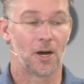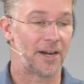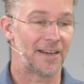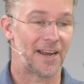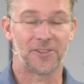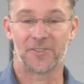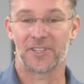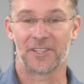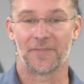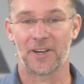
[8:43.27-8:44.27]
All right, now that you've
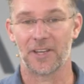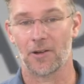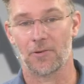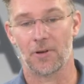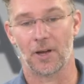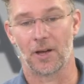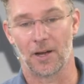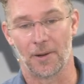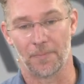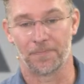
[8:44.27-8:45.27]
seen the
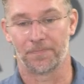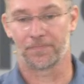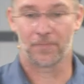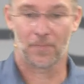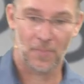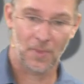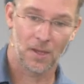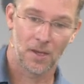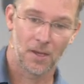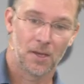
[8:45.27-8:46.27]
video,
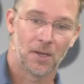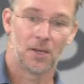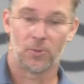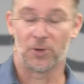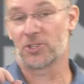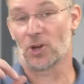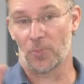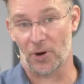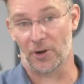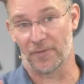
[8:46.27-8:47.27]
well, you saw
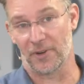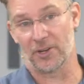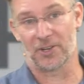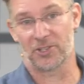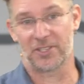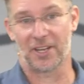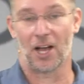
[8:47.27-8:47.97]
part of the video, I should say.